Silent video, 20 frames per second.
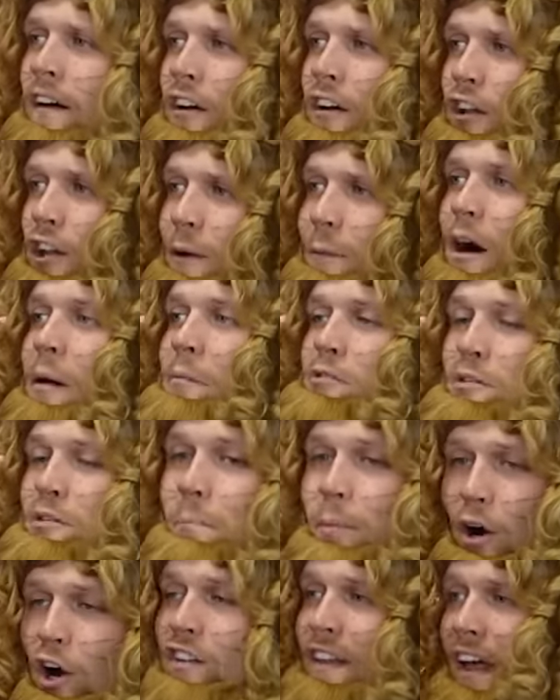Your mom should
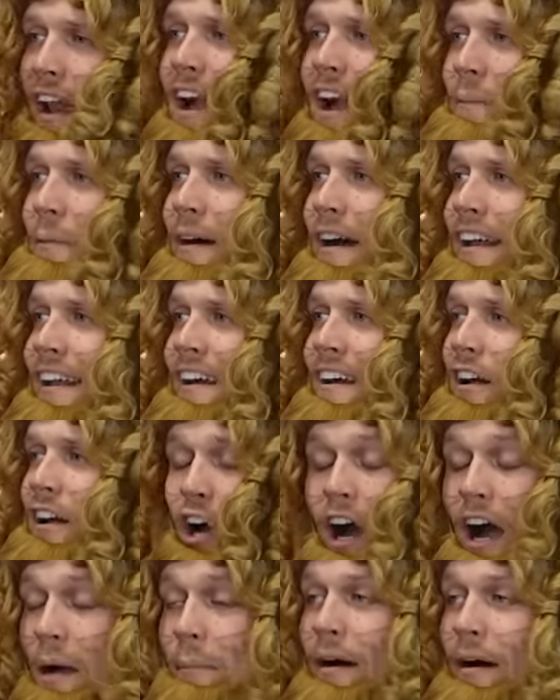burn that
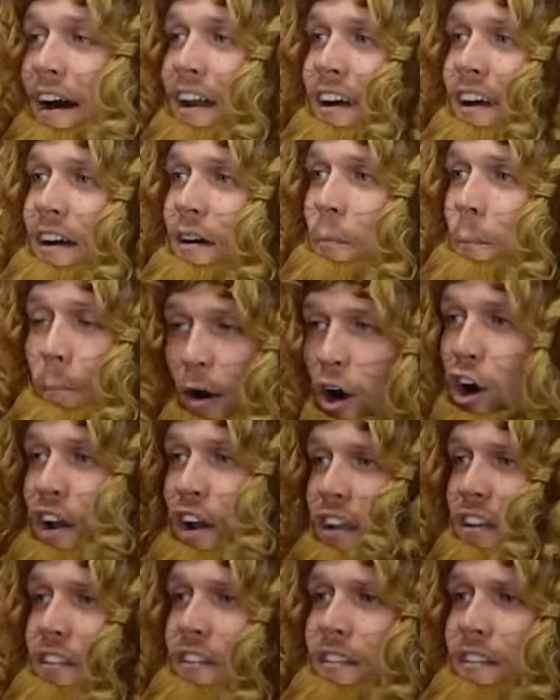iPod. Burn it.